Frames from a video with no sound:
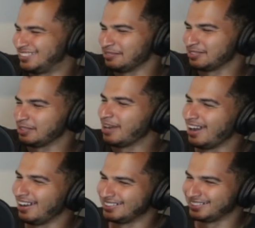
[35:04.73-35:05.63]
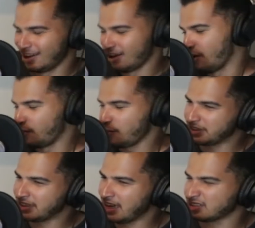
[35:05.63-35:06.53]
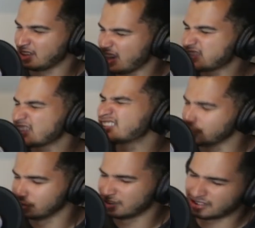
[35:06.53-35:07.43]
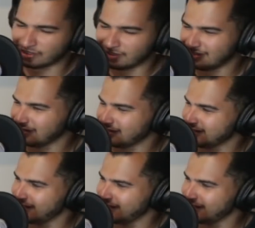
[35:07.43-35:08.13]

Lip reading: like some guy is like, we put the cats on that. It's good. It's good. It's good.